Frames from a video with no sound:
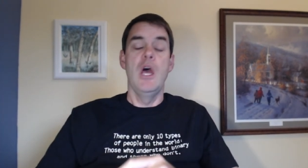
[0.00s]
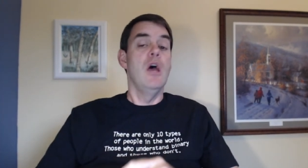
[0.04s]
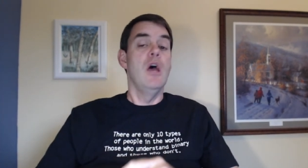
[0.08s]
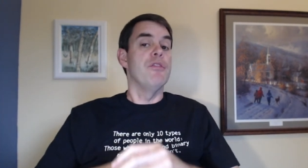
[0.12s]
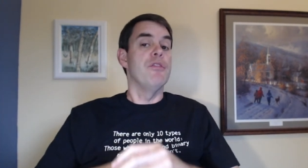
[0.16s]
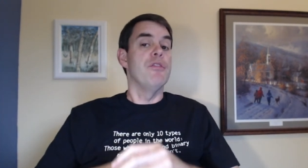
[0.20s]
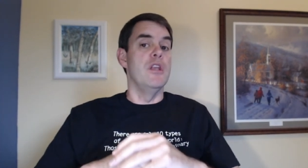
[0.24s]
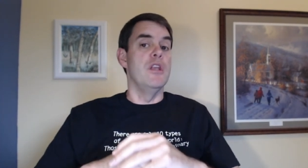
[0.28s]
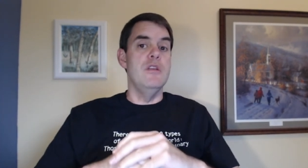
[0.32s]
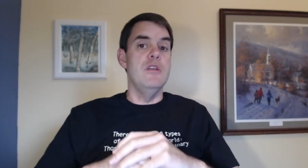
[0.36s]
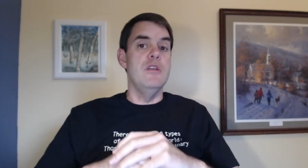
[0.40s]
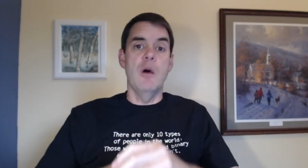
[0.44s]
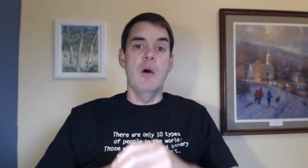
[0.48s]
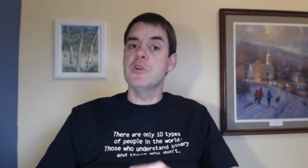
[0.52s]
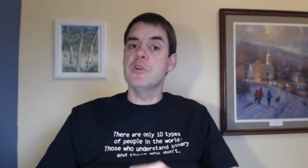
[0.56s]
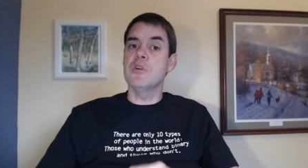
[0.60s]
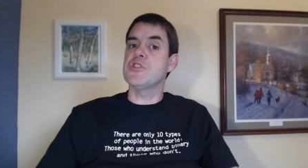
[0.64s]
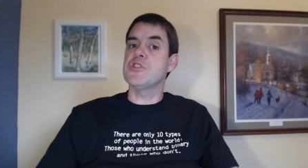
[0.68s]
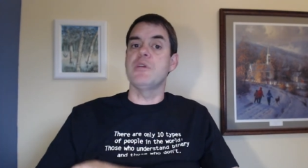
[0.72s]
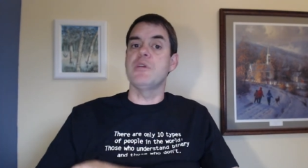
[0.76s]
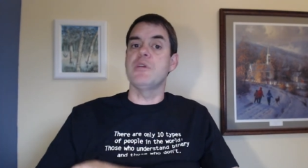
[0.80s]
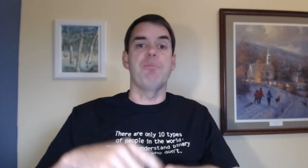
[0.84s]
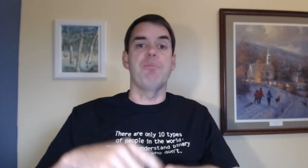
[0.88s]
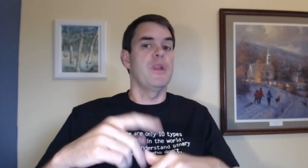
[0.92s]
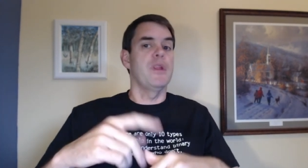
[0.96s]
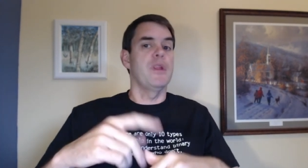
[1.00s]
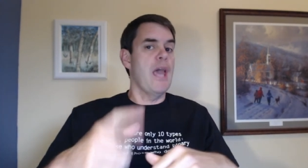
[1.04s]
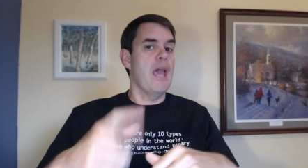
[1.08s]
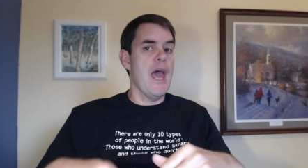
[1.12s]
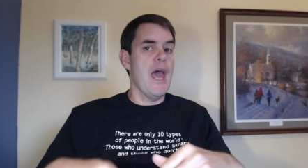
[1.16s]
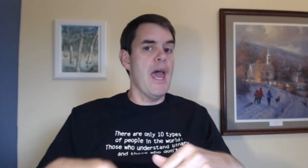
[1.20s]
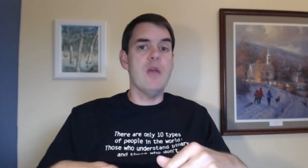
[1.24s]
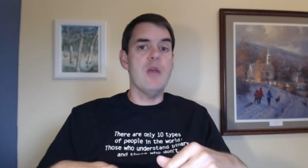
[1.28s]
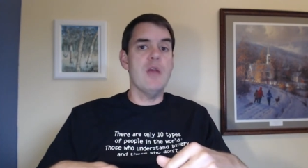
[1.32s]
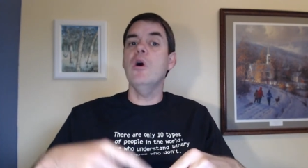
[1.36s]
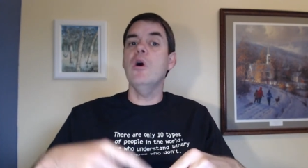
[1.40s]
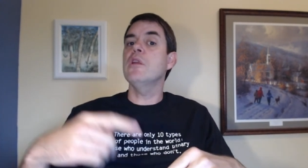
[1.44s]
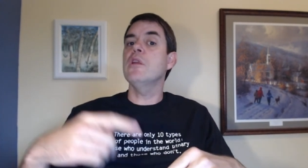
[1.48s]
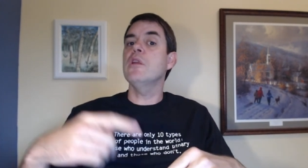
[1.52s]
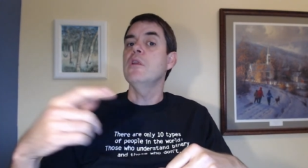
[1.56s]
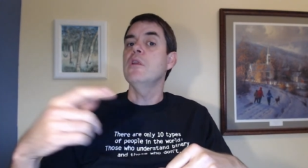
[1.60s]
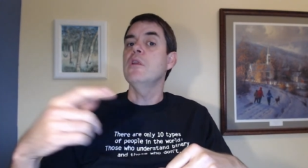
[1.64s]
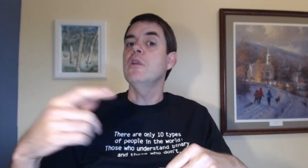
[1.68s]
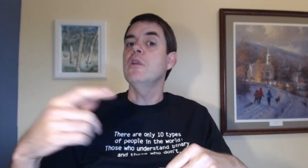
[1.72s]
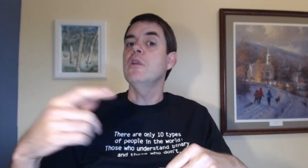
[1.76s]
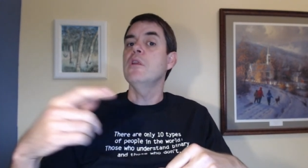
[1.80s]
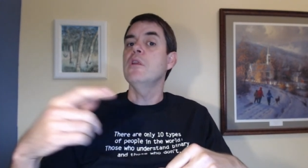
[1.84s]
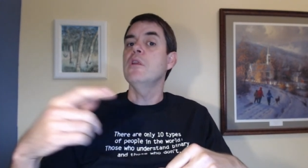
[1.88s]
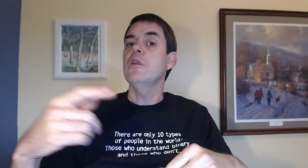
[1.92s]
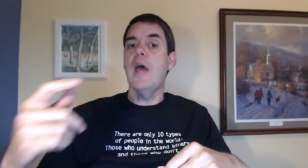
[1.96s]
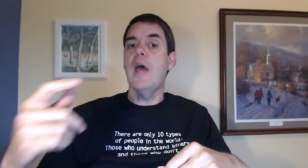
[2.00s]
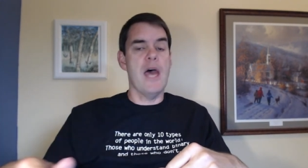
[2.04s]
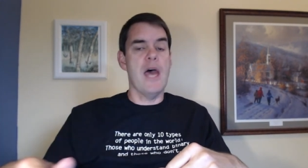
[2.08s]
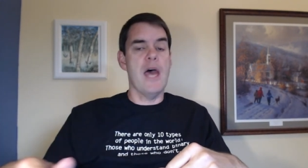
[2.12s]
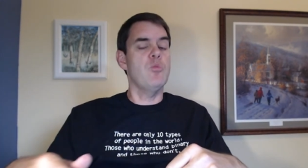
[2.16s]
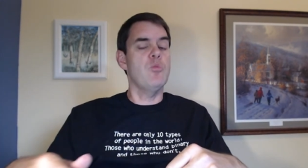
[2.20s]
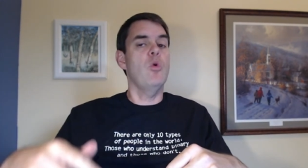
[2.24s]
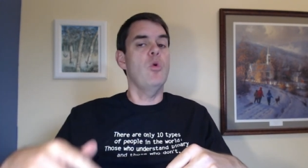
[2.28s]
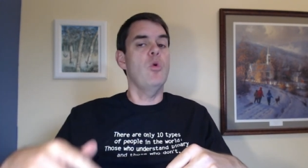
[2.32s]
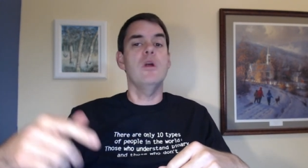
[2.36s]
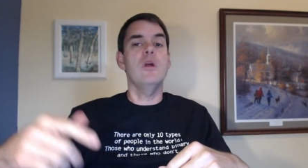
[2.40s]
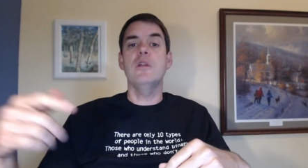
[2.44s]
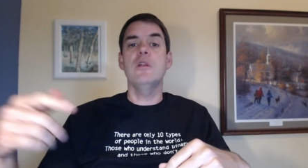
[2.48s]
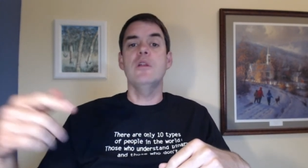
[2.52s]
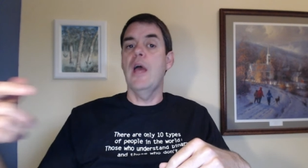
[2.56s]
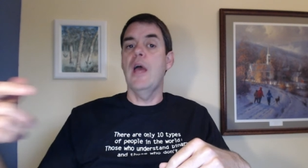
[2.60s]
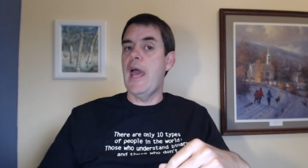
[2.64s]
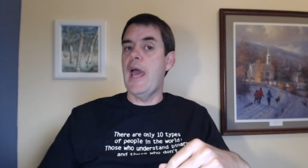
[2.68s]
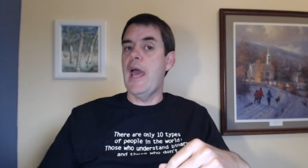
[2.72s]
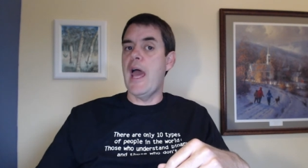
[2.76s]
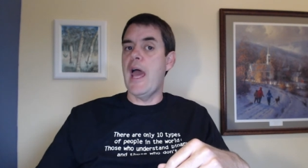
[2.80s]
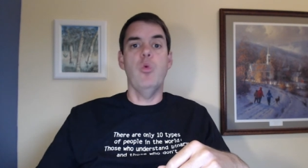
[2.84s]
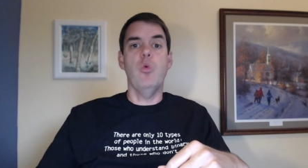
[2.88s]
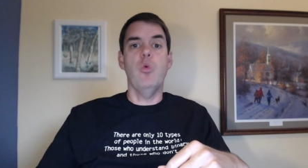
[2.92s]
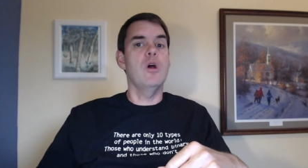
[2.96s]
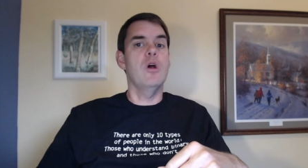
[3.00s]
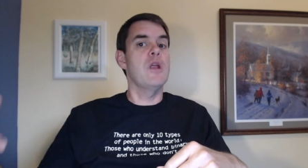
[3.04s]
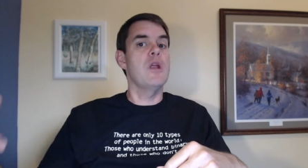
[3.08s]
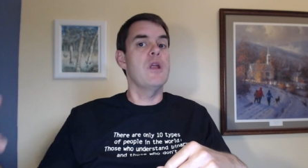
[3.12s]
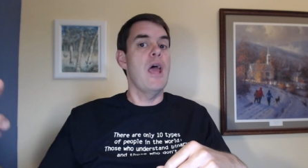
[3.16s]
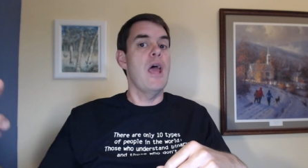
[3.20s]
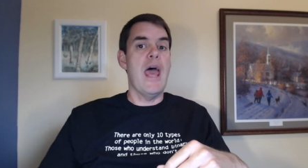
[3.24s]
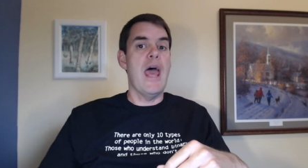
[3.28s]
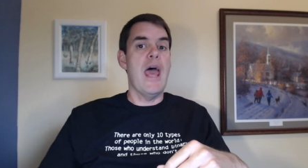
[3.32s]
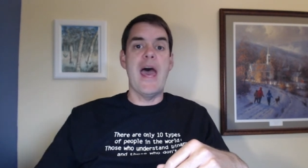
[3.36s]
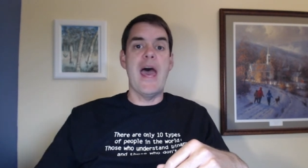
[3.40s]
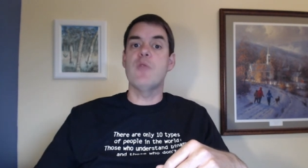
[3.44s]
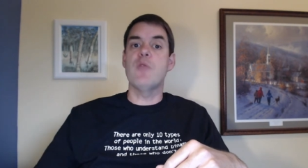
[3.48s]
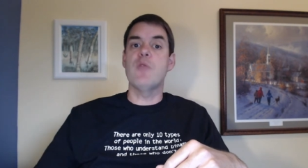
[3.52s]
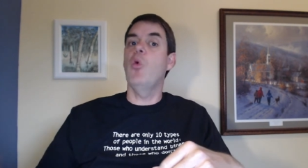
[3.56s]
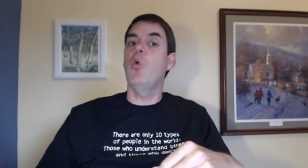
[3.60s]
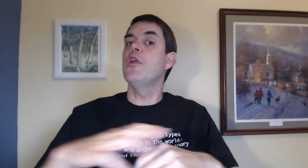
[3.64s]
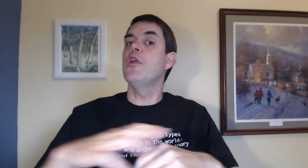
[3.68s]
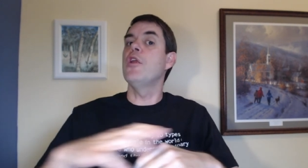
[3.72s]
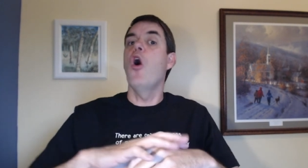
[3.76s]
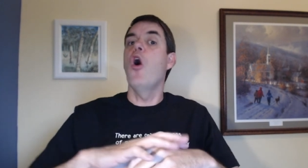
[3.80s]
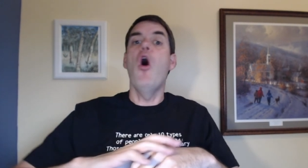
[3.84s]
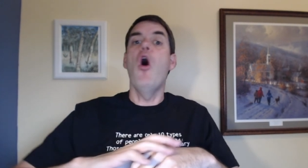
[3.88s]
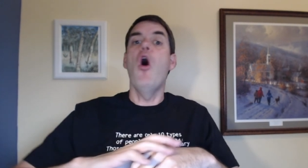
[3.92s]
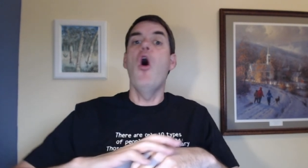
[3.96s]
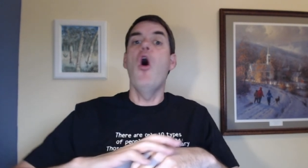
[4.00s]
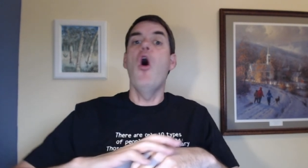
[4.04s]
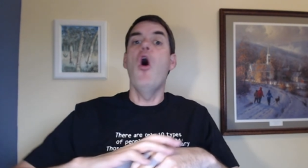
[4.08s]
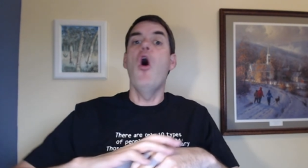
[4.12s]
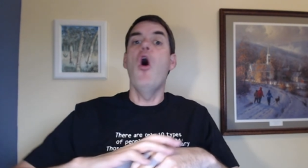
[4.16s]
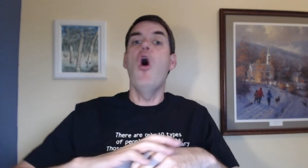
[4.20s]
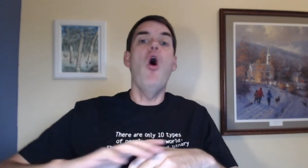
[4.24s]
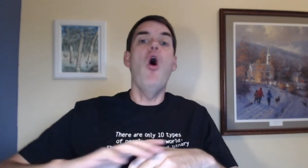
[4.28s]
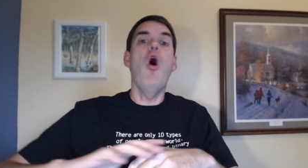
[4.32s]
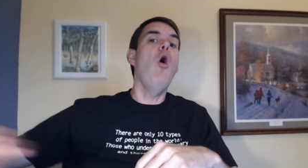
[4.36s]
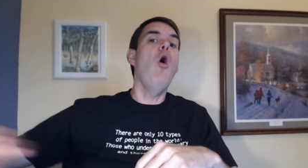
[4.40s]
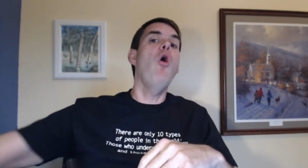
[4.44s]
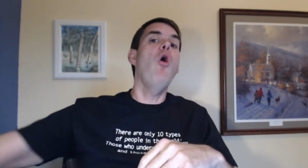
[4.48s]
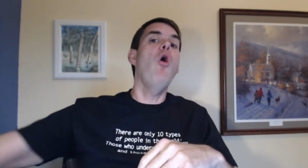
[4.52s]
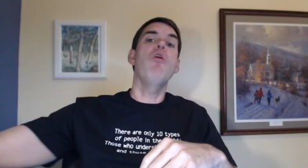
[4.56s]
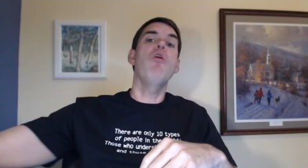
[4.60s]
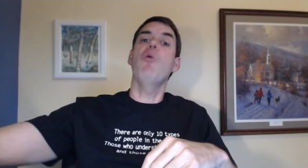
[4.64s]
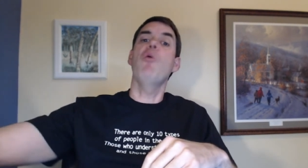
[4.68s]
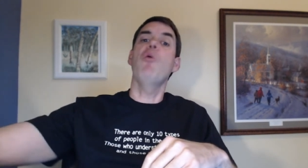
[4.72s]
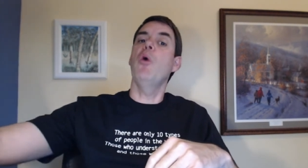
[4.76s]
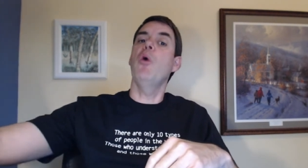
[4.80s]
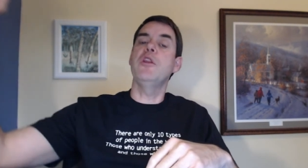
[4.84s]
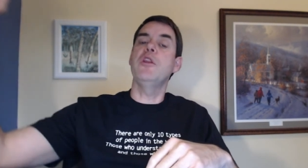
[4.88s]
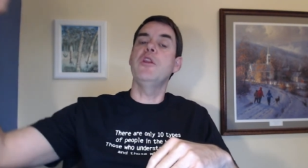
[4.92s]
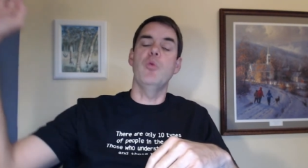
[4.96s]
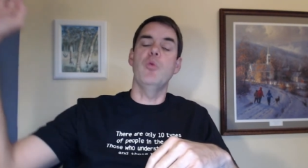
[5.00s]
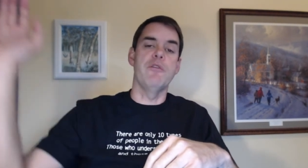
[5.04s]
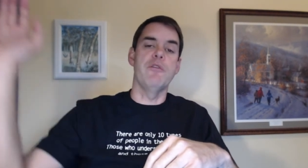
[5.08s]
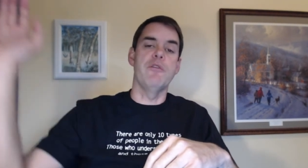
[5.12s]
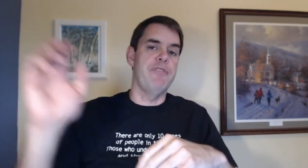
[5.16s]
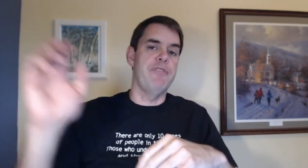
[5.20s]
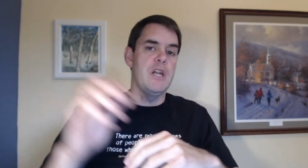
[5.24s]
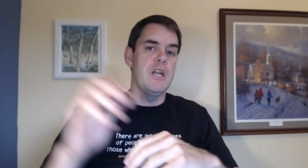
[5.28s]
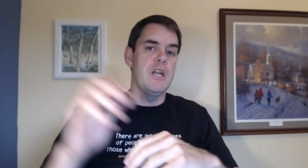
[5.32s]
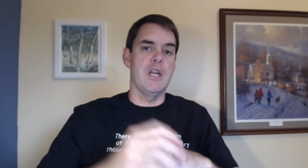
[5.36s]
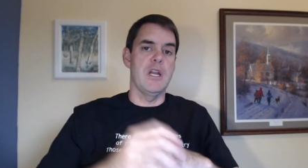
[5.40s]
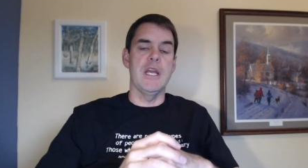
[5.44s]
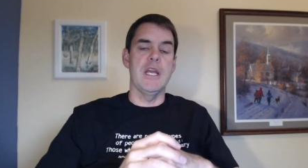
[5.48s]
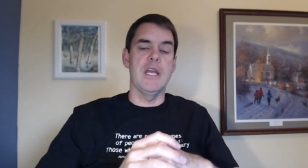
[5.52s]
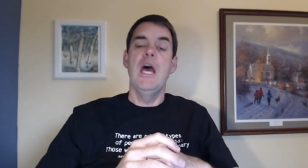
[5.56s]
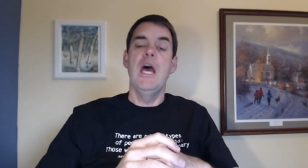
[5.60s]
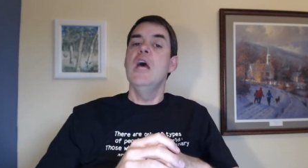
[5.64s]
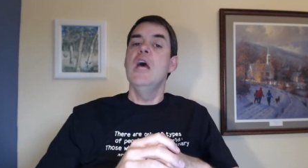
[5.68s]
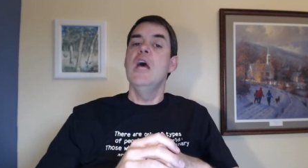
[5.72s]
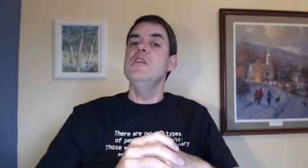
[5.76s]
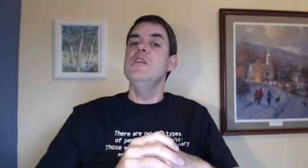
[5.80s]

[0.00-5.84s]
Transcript: The numbers simply add one, add one, add one, add one, all the way to infinity.